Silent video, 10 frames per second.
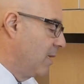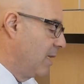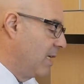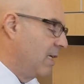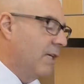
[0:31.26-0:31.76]

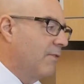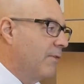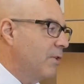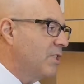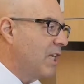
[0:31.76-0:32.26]
The
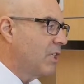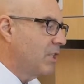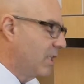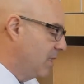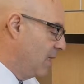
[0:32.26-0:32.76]
first
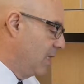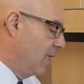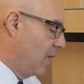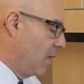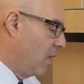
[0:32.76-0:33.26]
section
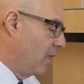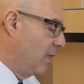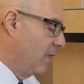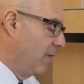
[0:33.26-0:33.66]
on